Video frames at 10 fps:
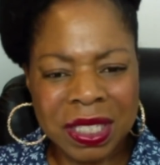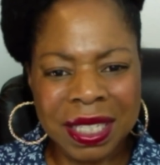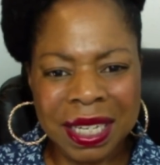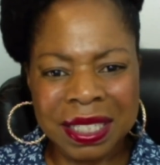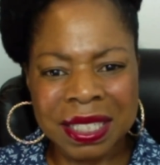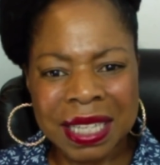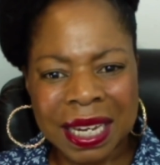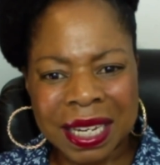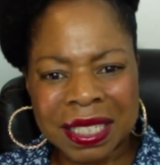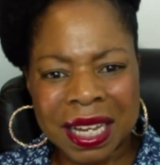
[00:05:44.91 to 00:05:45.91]
10
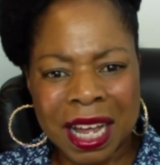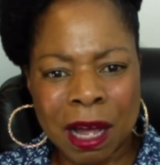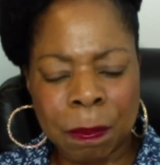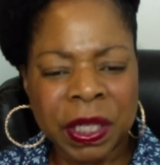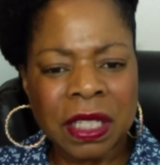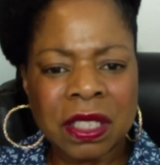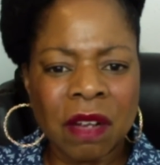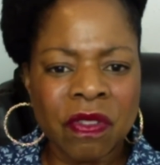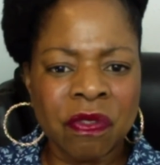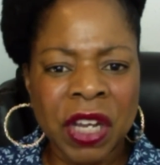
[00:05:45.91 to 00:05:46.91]
second piece
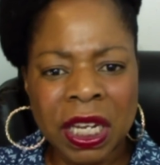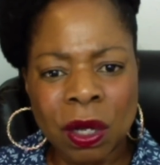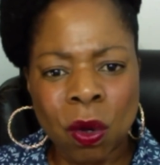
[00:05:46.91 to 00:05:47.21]
of the video.